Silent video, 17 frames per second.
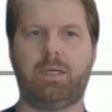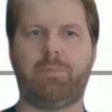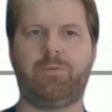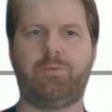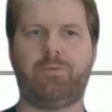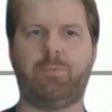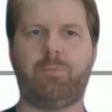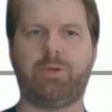
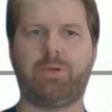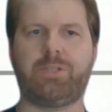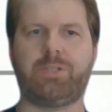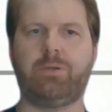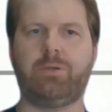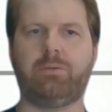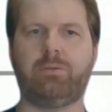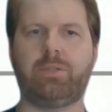I'm from
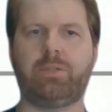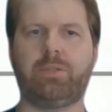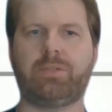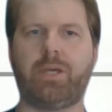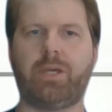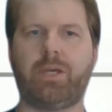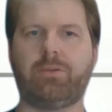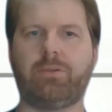Brazil,
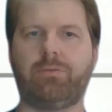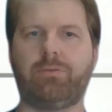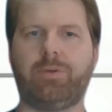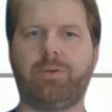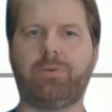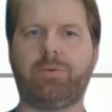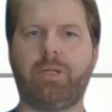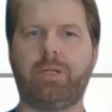the state
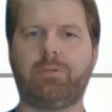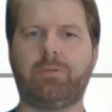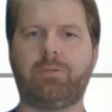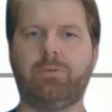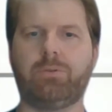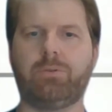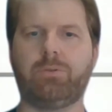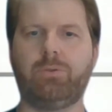of Rio
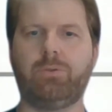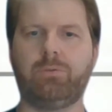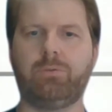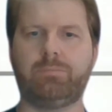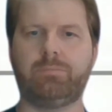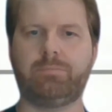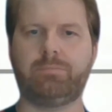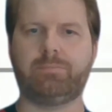Grande do
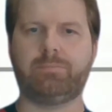Sul.